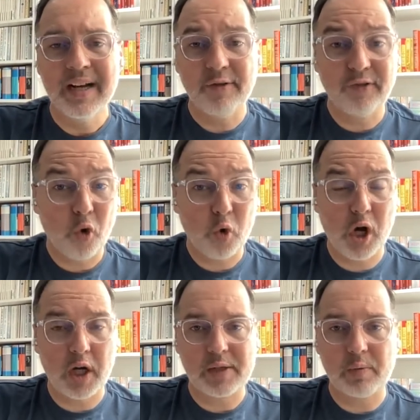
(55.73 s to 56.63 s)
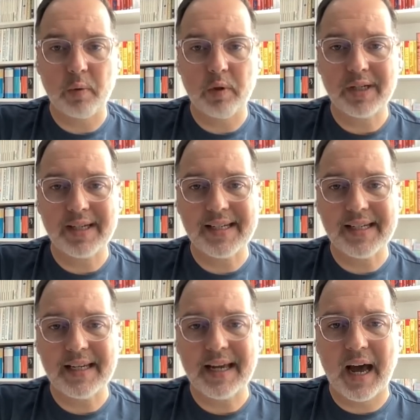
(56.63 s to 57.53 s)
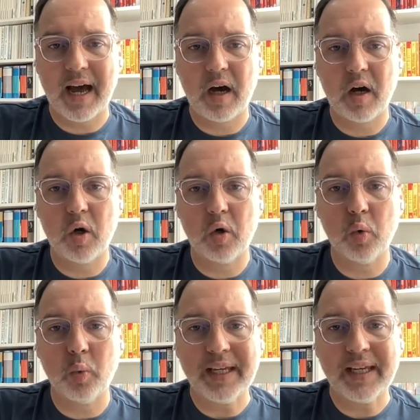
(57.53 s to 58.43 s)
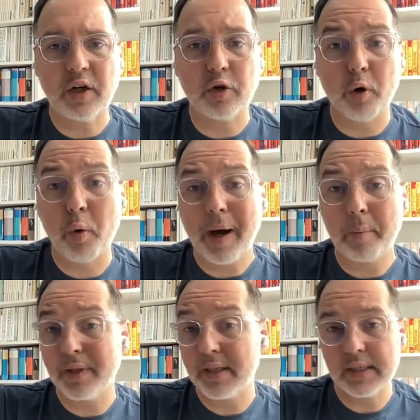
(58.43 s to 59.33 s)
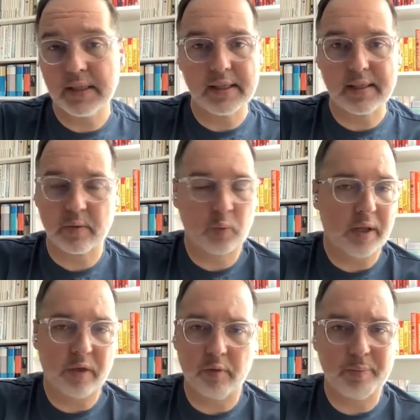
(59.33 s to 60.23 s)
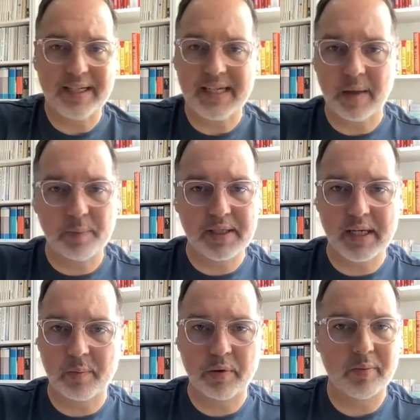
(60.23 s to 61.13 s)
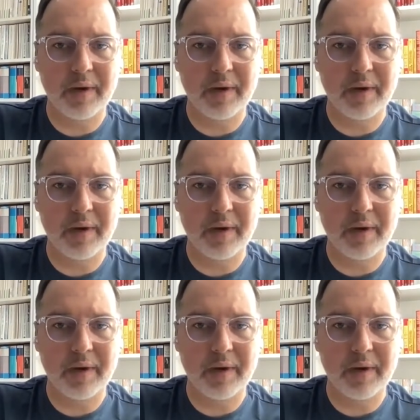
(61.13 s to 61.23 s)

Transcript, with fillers: forecast, we want to see how we can grow our business, whether it be 10% per